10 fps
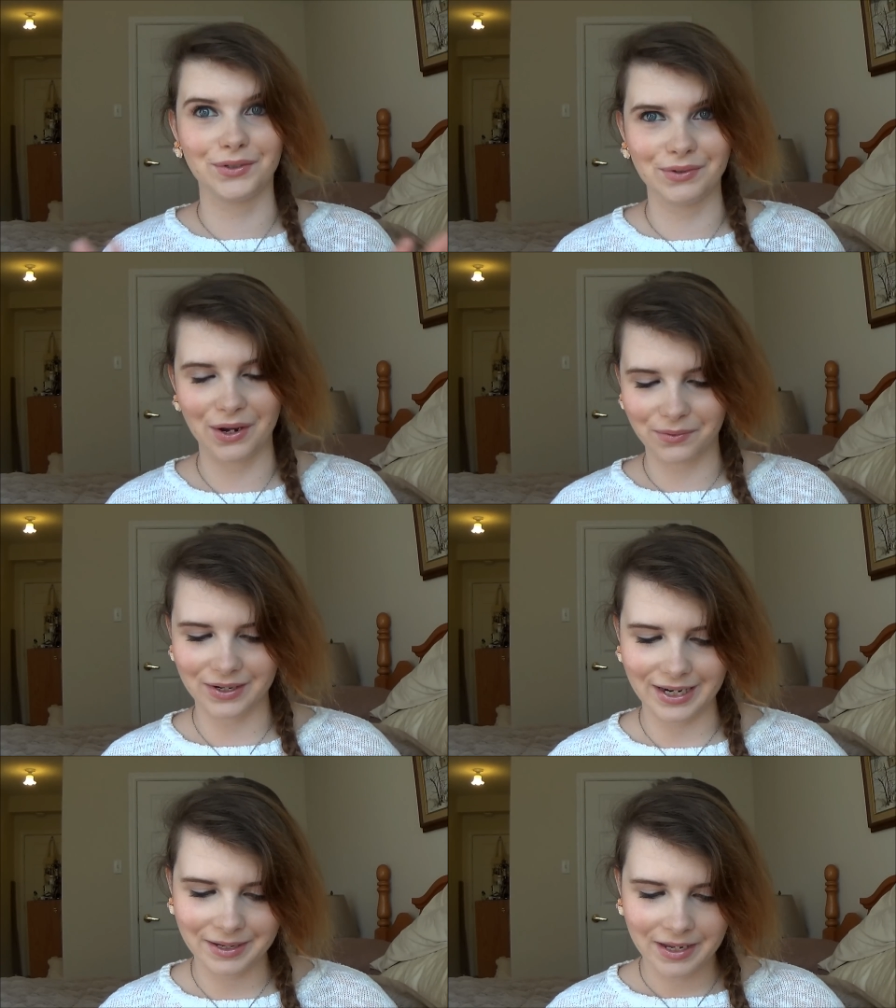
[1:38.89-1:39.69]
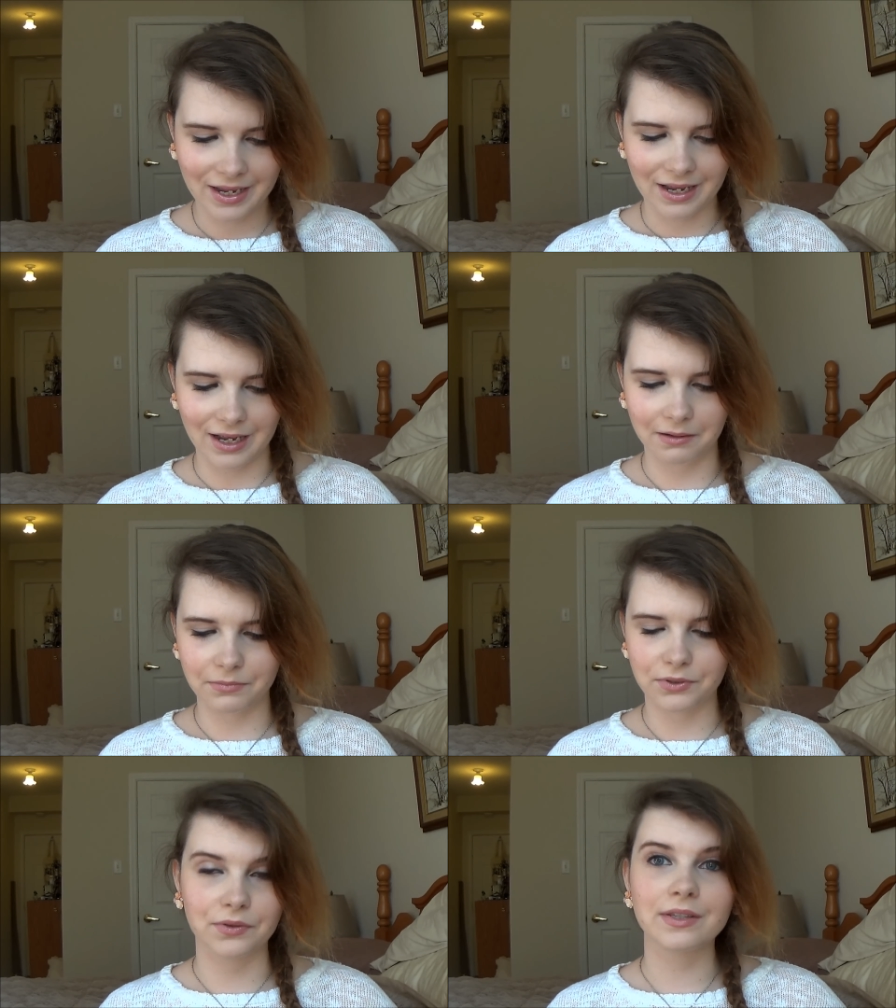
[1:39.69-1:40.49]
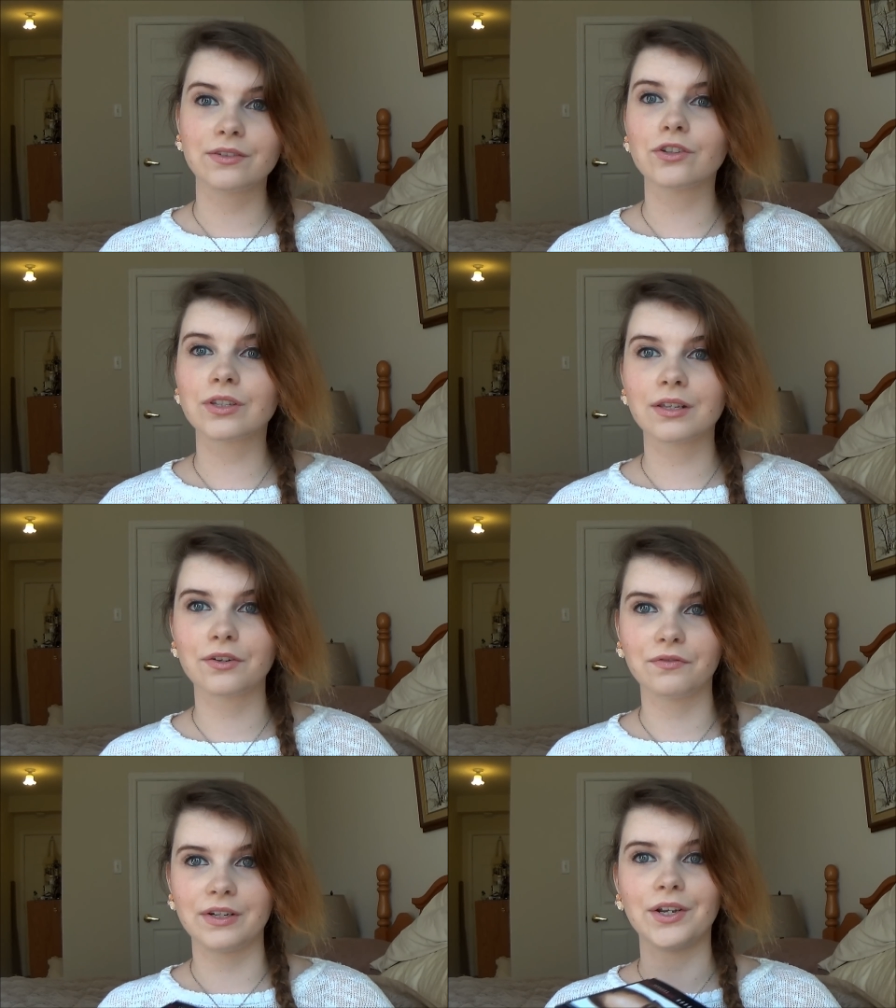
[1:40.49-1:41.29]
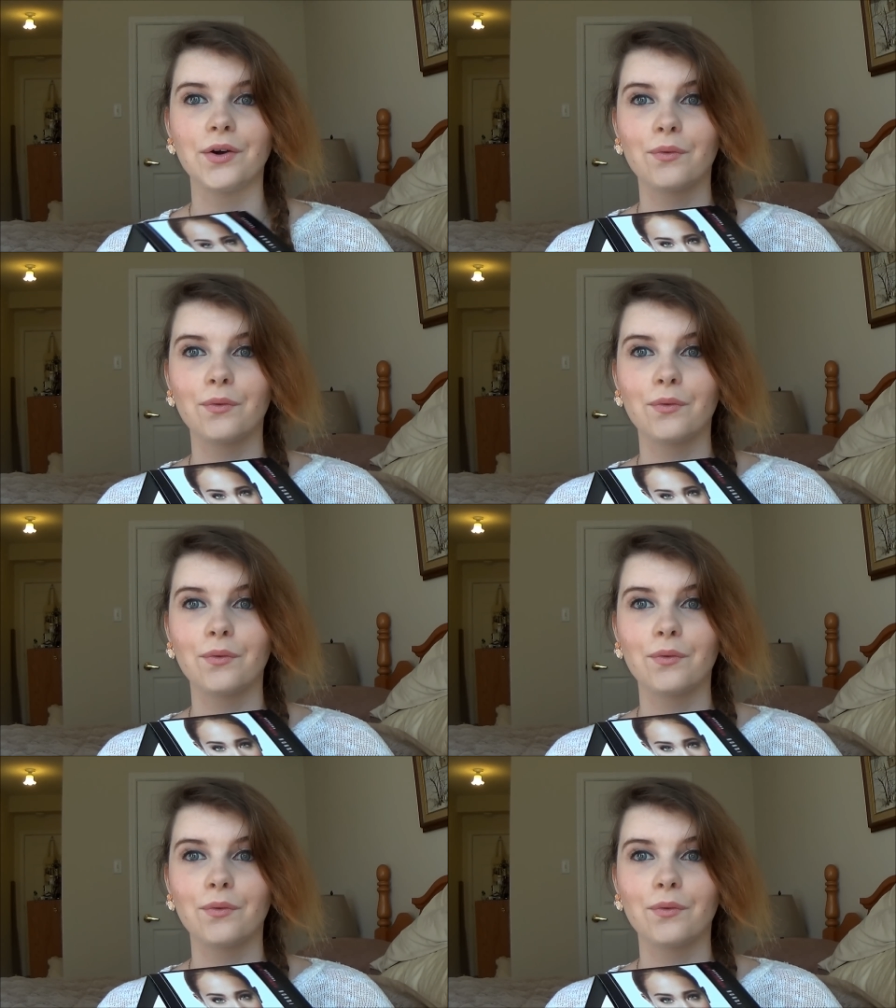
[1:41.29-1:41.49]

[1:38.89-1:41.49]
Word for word: Do not worry. Um, so this is just a little video